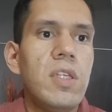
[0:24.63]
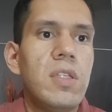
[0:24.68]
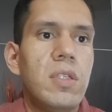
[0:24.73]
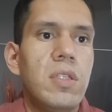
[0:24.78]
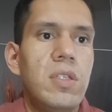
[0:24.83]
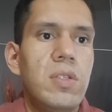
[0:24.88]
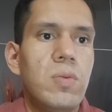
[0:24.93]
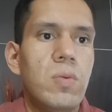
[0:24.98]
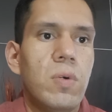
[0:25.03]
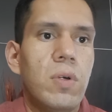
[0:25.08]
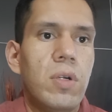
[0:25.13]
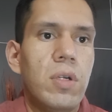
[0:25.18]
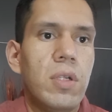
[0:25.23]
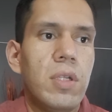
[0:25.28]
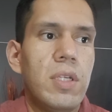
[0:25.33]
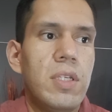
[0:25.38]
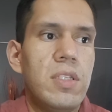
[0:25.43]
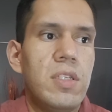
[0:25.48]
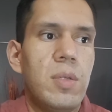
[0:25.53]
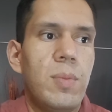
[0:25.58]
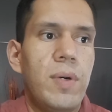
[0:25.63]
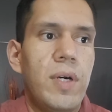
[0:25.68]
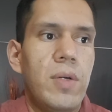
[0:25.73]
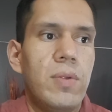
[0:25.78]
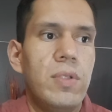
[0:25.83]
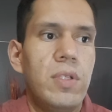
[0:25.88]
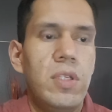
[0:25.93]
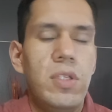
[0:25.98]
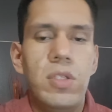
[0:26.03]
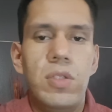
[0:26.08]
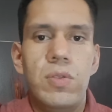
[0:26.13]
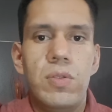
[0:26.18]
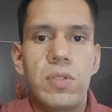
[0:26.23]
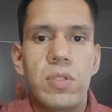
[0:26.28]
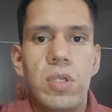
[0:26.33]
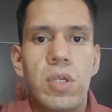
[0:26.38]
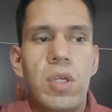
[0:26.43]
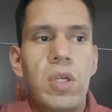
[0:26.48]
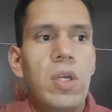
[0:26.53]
this work is about the use